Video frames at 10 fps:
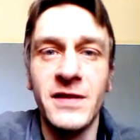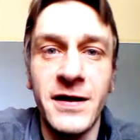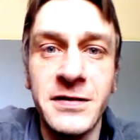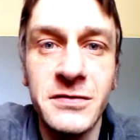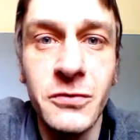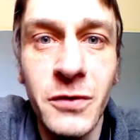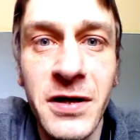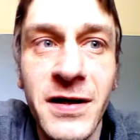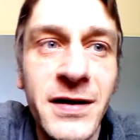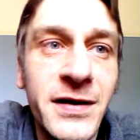like that. So
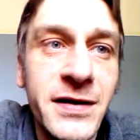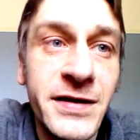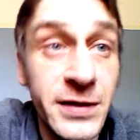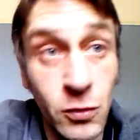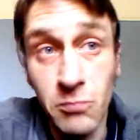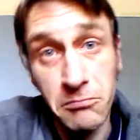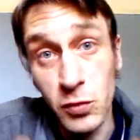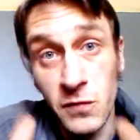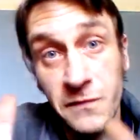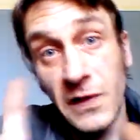they don't
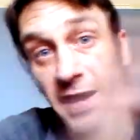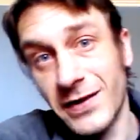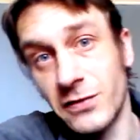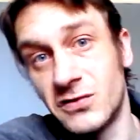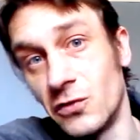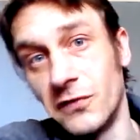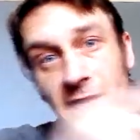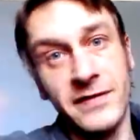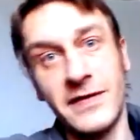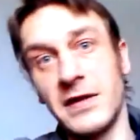move like the Sun,
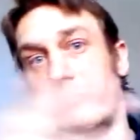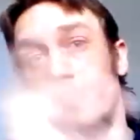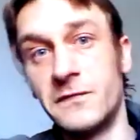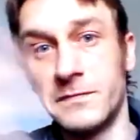they move